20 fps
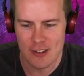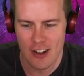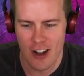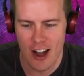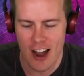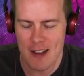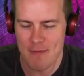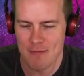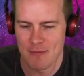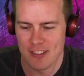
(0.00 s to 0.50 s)

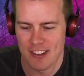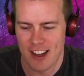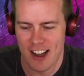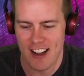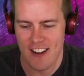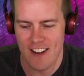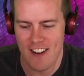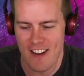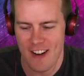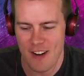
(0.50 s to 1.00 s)
I'm,
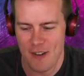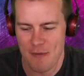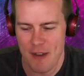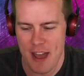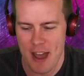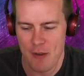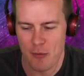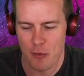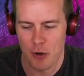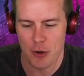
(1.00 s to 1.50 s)
oh
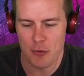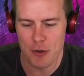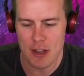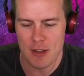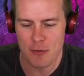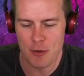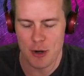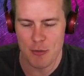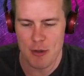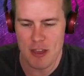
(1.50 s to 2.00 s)
man, what do
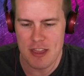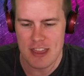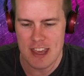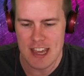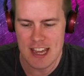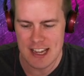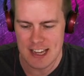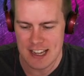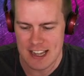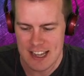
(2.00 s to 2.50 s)
we, what do we
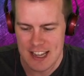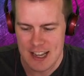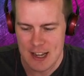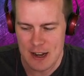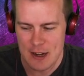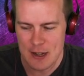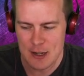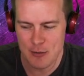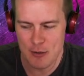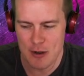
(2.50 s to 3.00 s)
think?
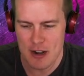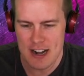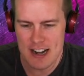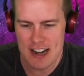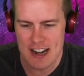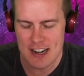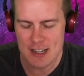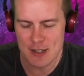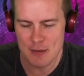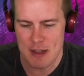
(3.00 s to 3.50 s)
Do
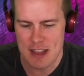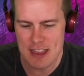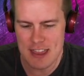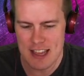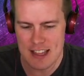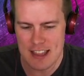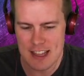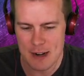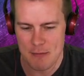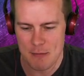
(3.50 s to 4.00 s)
I, do we
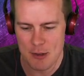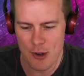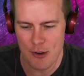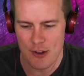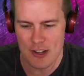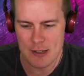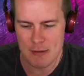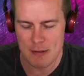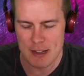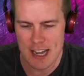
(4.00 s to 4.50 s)
think that I'm
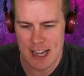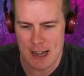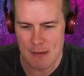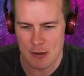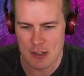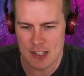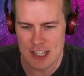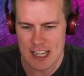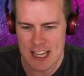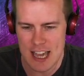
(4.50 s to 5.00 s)
going to be
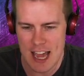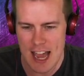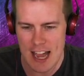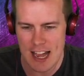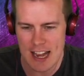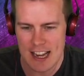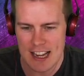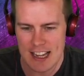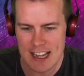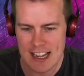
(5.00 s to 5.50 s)
able to
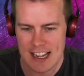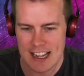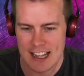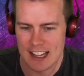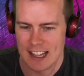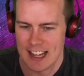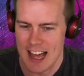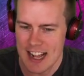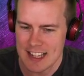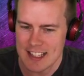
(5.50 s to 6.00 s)
get
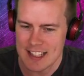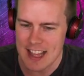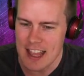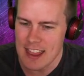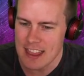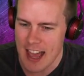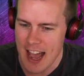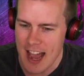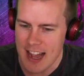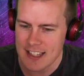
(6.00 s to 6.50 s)
less
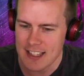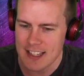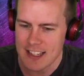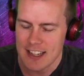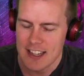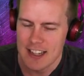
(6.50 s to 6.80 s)
than that?